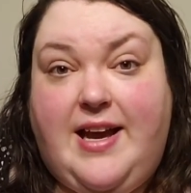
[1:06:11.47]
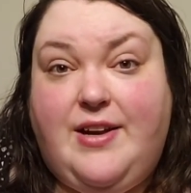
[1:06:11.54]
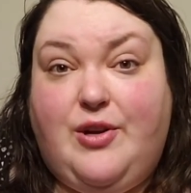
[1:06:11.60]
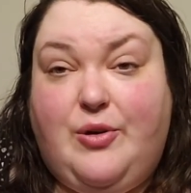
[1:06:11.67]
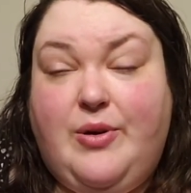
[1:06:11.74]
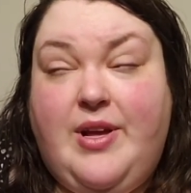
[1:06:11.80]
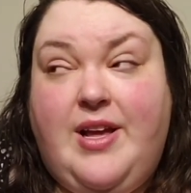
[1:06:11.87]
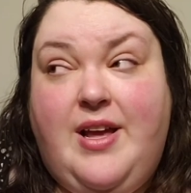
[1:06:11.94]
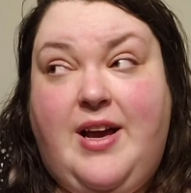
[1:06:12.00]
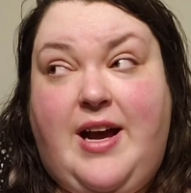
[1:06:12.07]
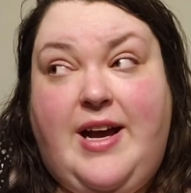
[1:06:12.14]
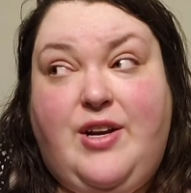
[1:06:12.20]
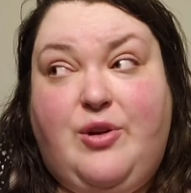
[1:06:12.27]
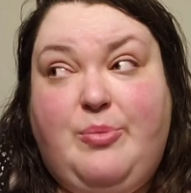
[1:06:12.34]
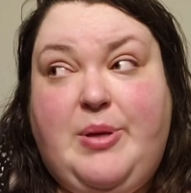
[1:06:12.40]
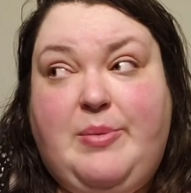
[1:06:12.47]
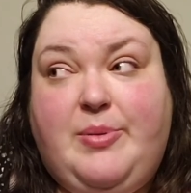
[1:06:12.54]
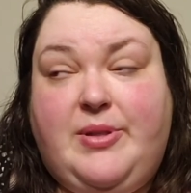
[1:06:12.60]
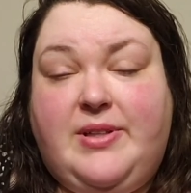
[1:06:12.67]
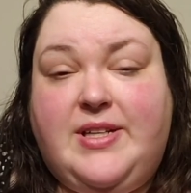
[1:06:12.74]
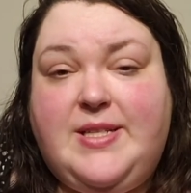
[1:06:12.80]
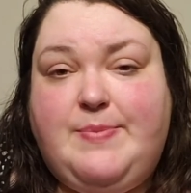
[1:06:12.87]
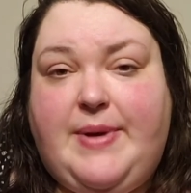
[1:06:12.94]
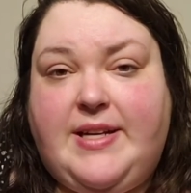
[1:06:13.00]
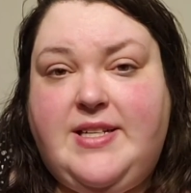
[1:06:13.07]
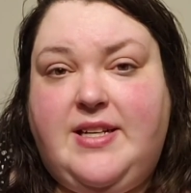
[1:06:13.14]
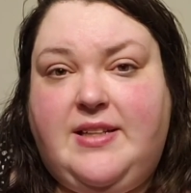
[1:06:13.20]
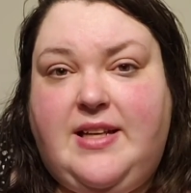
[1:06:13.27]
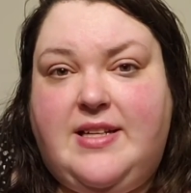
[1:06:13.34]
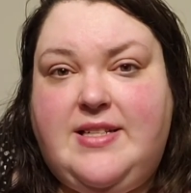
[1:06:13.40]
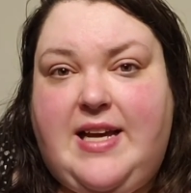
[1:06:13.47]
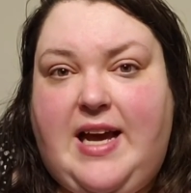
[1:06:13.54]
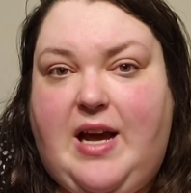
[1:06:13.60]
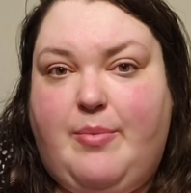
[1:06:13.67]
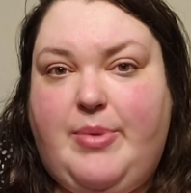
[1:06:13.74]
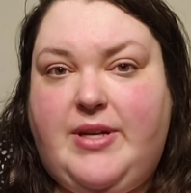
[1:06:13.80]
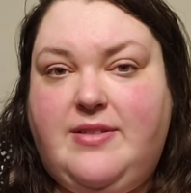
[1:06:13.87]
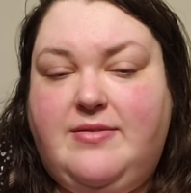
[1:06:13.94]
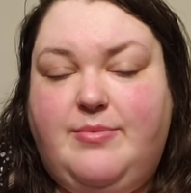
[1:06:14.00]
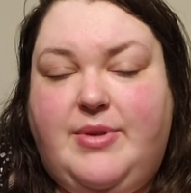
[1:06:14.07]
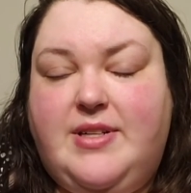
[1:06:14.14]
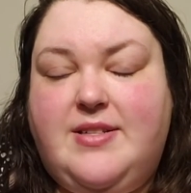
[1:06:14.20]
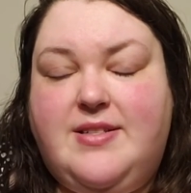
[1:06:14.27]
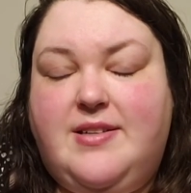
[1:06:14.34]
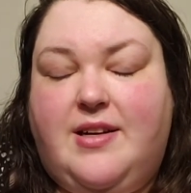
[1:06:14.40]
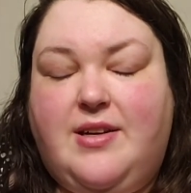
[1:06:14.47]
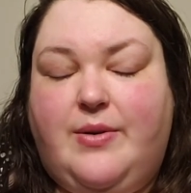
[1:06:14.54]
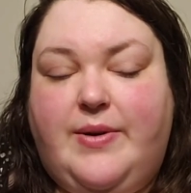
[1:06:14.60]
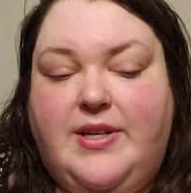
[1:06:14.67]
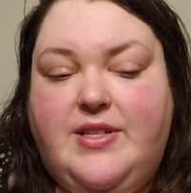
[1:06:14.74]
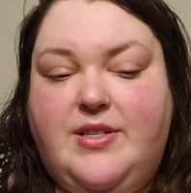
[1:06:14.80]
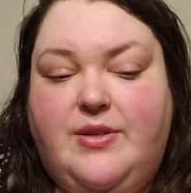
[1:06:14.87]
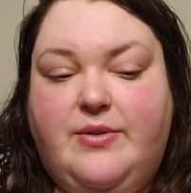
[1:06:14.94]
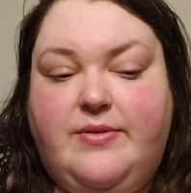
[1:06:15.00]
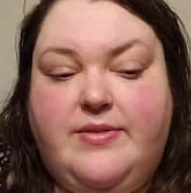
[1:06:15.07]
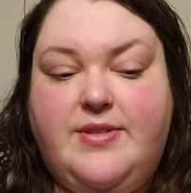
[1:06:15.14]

I know, I know people are expecting that to happen, but it's not going to.